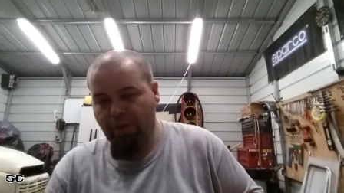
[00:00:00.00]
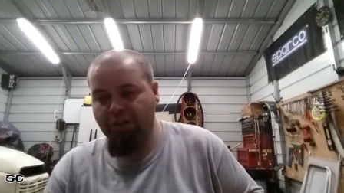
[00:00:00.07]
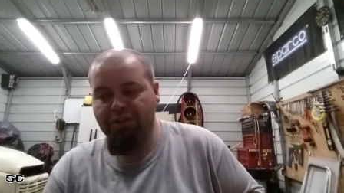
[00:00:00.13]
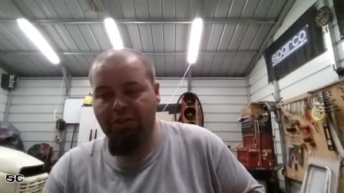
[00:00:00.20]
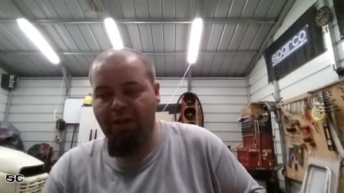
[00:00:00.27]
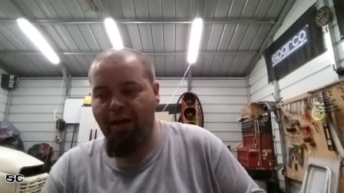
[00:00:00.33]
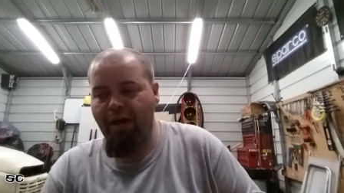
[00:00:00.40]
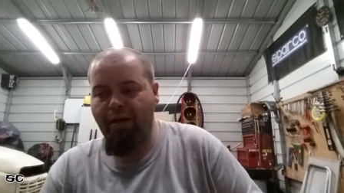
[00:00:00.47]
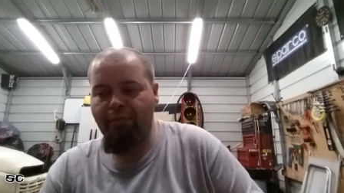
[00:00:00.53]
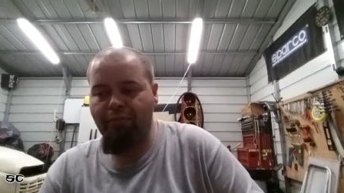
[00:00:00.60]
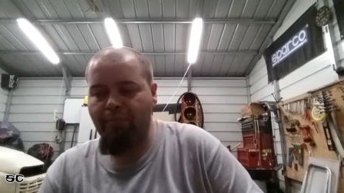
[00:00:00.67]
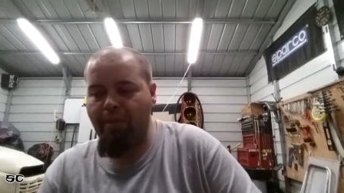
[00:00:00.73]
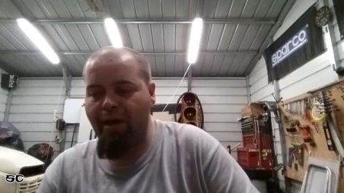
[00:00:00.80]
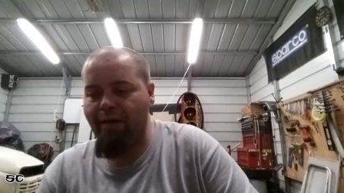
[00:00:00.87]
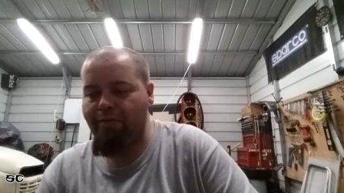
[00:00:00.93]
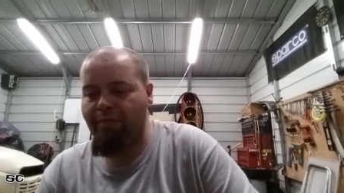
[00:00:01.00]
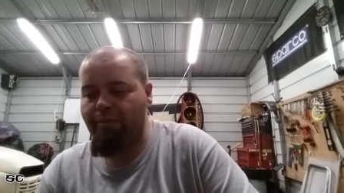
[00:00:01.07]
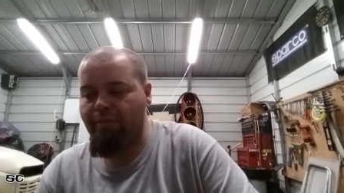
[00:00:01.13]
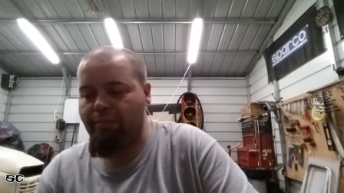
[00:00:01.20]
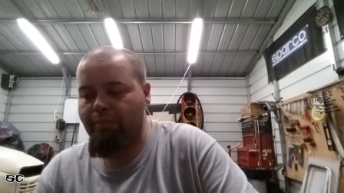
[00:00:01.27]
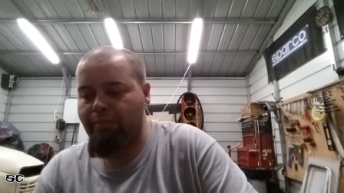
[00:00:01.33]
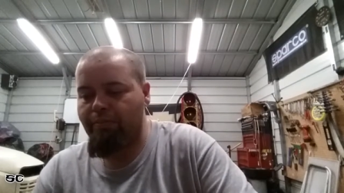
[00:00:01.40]
Aside from
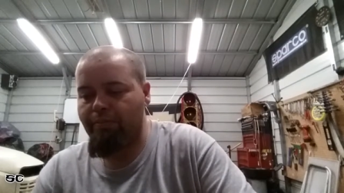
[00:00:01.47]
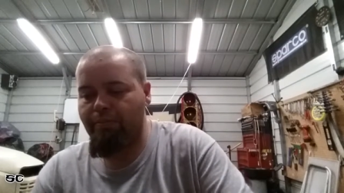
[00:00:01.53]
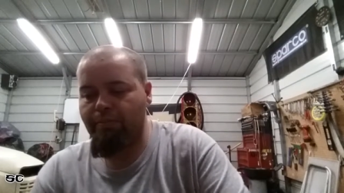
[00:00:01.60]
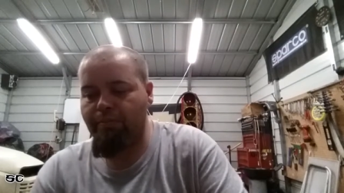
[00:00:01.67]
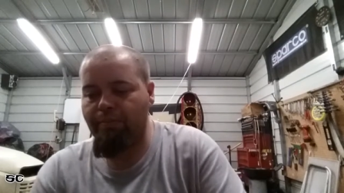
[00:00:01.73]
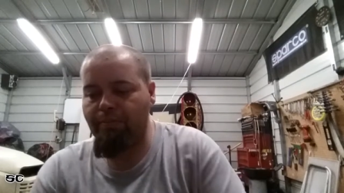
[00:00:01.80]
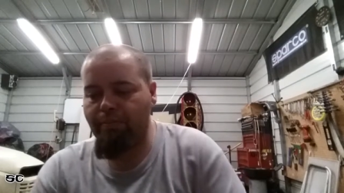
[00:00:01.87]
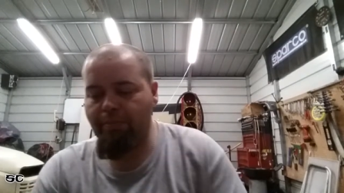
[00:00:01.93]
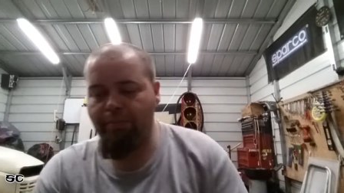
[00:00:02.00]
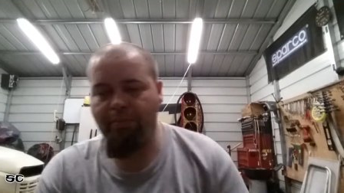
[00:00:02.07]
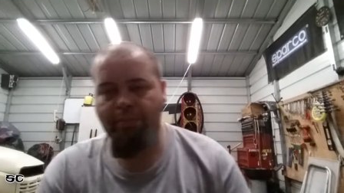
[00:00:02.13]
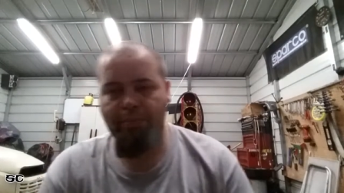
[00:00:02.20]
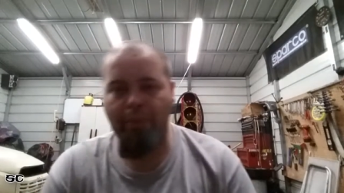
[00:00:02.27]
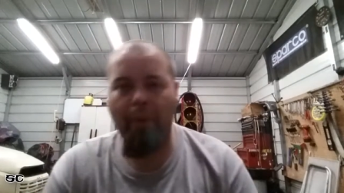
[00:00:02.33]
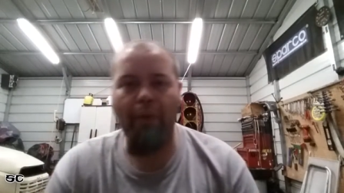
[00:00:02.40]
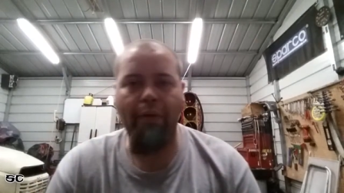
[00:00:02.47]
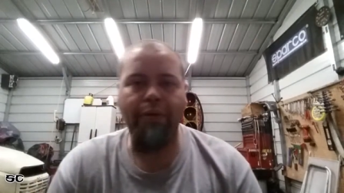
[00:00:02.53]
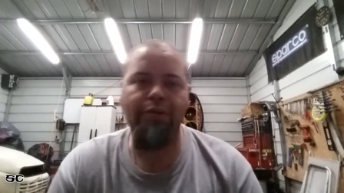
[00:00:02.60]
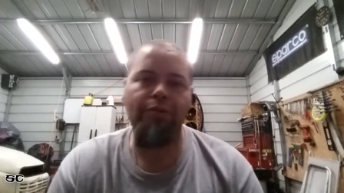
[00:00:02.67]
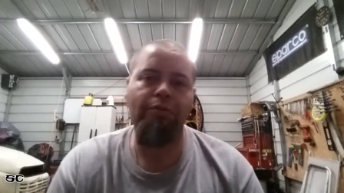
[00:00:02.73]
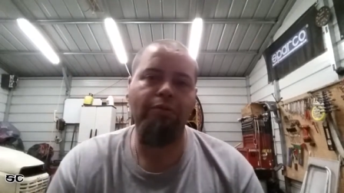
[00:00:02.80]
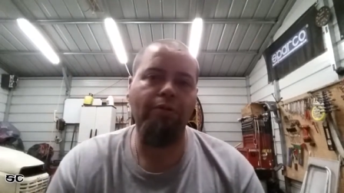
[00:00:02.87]
having
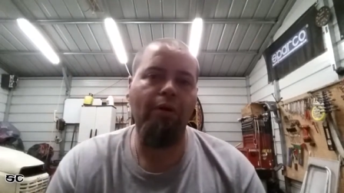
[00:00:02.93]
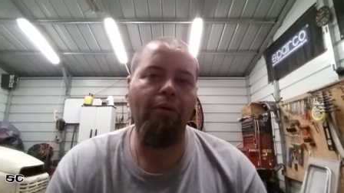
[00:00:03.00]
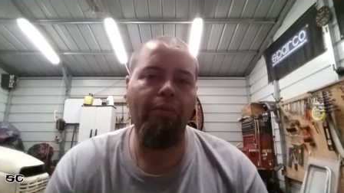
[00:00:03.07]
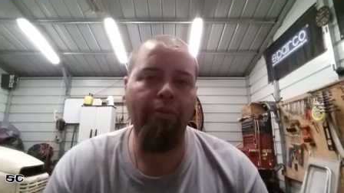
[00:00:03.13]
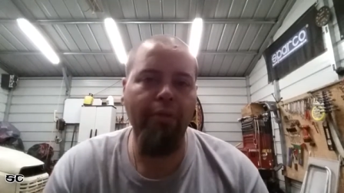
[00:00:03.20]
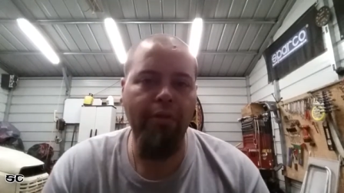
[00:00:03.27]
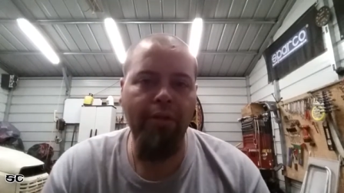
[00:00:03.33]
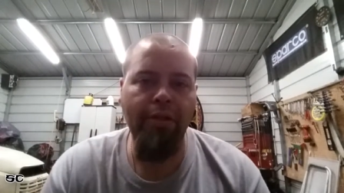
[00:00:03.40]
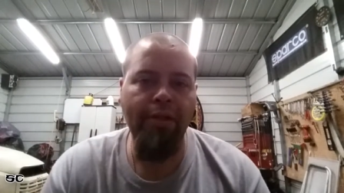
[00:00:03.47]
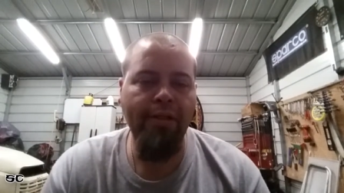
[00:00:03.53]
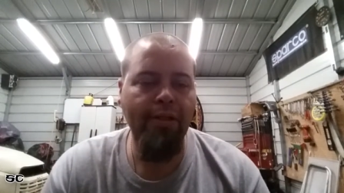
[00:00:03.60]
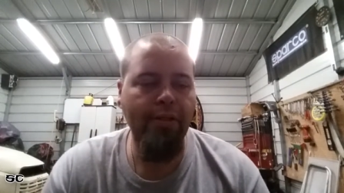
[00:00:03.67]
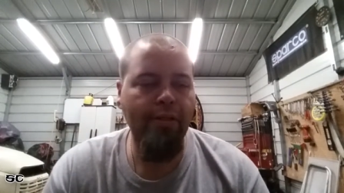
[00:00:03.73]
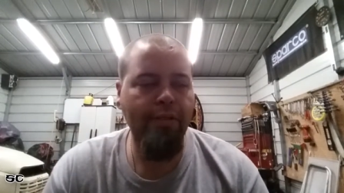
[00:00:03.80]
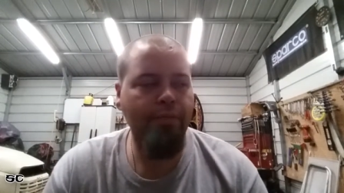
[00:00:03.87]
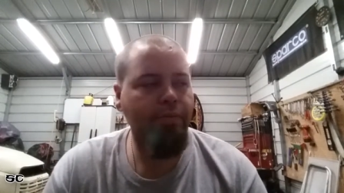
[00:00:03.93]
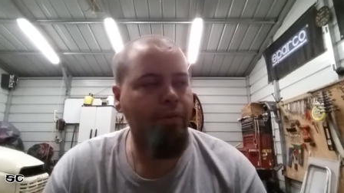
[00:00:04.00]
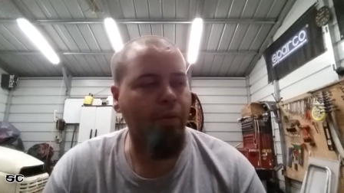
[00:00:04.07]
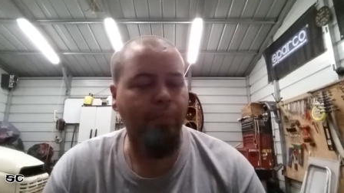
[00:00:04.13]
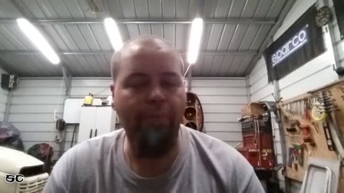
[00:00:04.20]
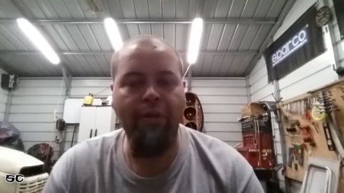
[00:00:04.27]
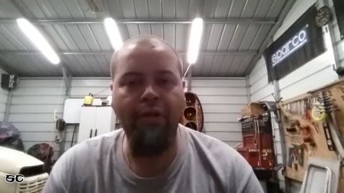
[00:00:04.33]
parts that you don't really need,
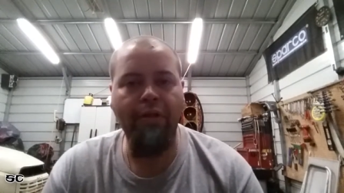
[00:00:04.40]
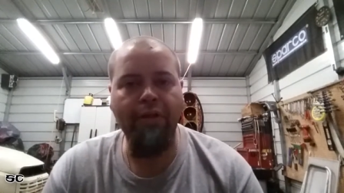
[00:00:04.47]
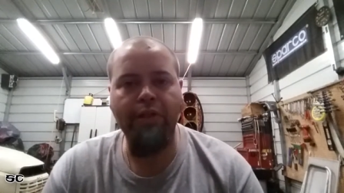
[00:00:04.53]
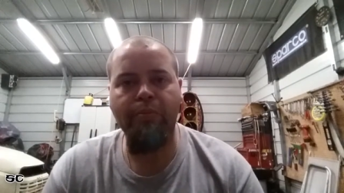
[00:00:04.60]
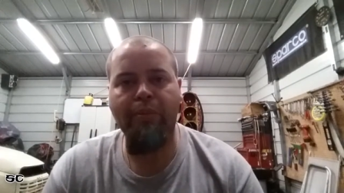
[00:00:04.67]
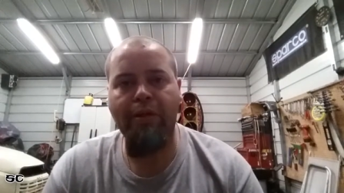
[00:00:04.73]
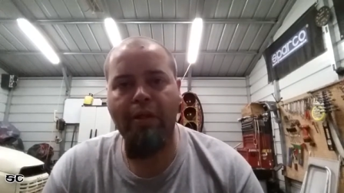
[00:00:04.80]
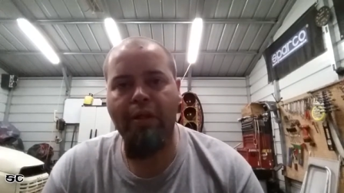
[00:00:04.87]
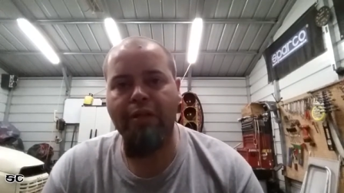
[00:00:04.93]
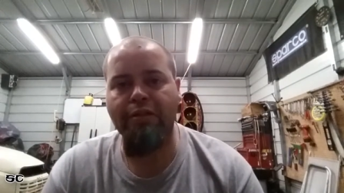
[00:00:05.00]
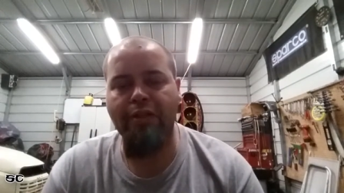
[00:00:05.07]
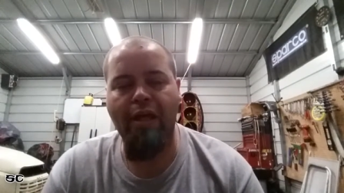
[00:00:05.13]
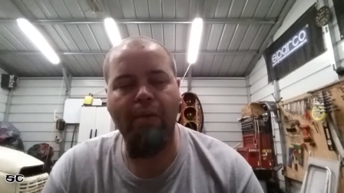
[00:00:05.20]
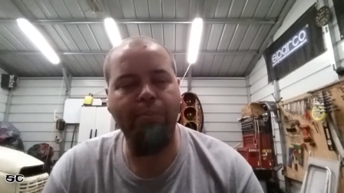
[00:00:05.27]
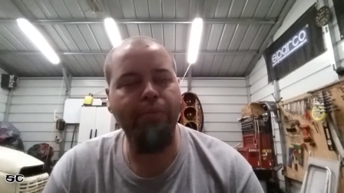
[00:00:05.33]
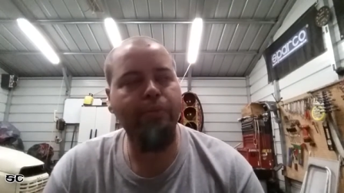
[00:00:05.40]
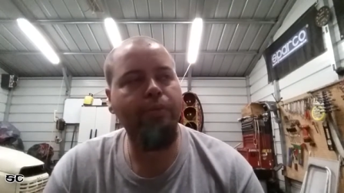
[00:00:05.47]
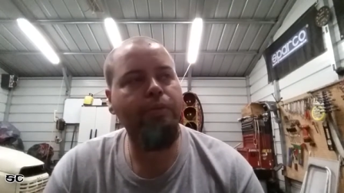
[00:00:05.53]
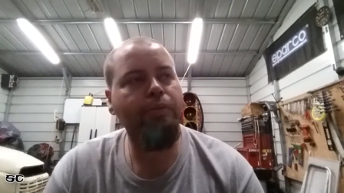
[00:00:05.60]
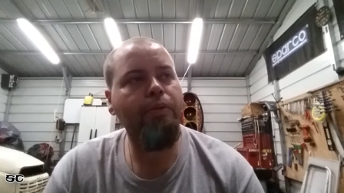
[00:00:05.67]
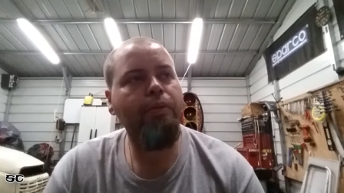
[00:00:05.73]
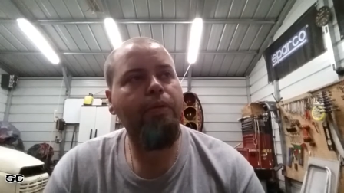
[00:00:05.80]
appendix being an example,
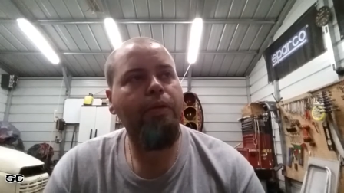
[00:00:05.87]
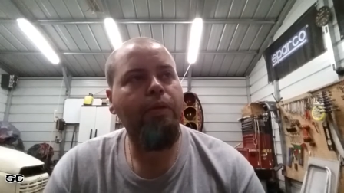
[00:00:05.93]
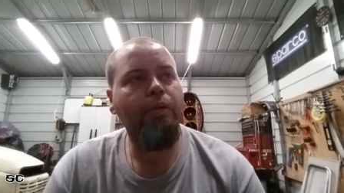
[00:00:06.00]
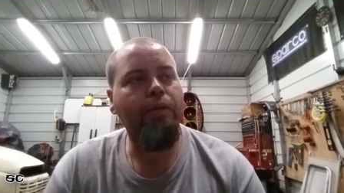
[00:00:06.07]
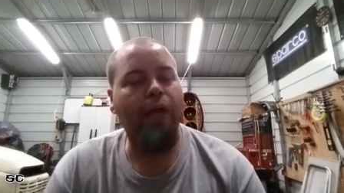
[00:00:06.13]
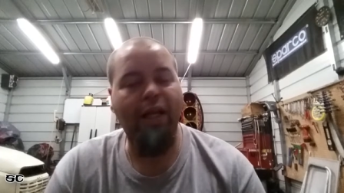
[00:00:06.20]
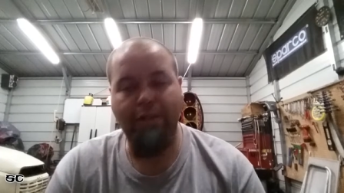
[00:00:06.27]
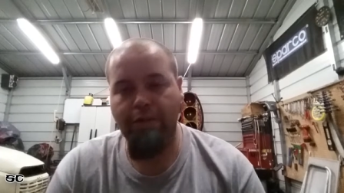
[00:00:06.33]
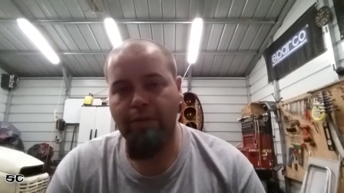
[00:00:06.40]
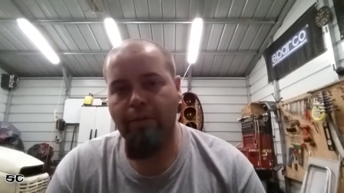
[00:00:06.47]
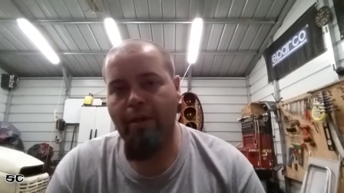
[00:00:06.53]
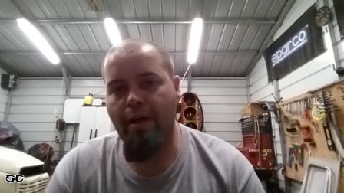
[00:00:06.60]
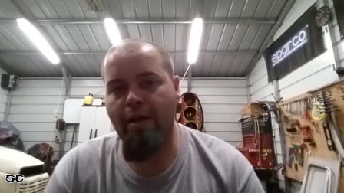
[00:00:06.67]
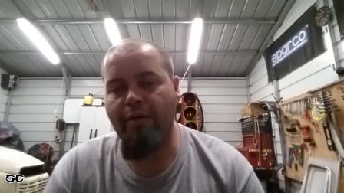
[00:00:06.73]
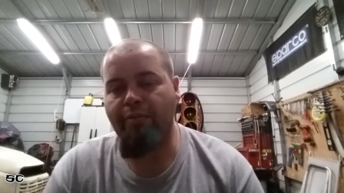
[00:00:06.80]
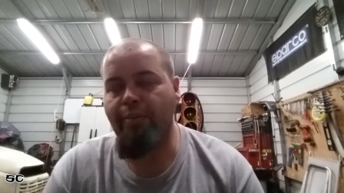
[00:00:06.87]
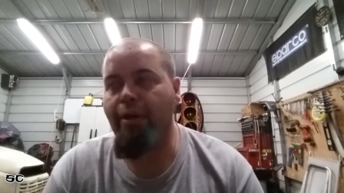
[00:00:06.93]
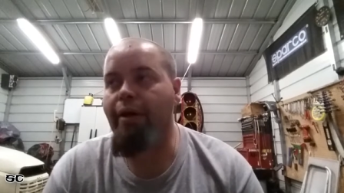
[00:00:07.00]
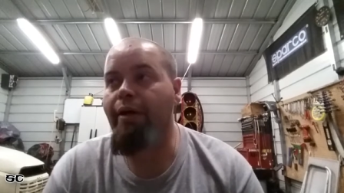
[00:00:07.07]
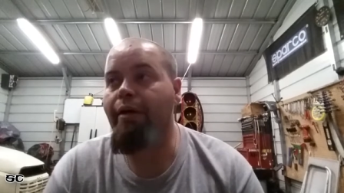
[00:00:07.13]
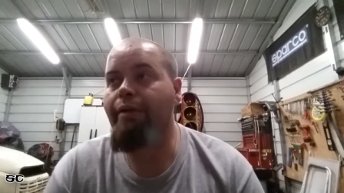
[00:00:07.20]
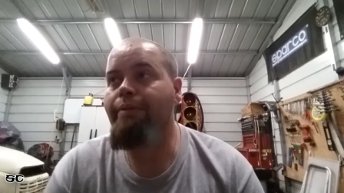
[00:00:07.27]
I still have
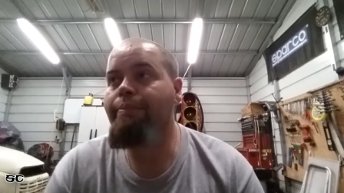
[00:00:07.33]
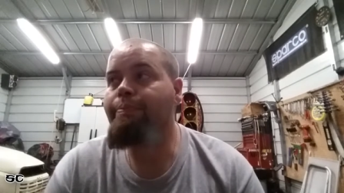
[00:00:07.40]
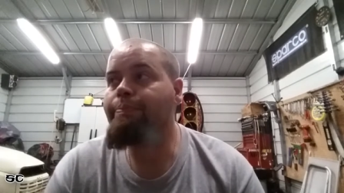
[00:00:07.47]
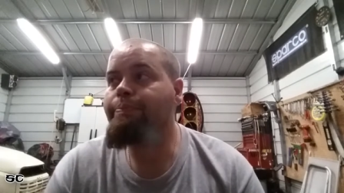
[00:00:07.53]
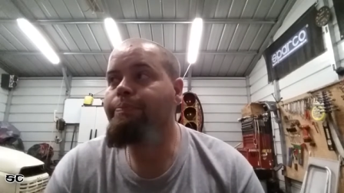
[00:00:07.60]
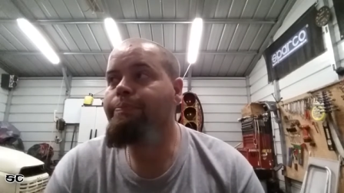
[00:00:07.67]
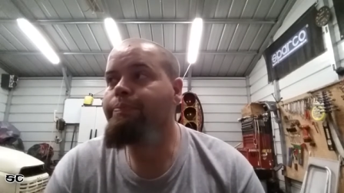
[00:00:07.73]
mine.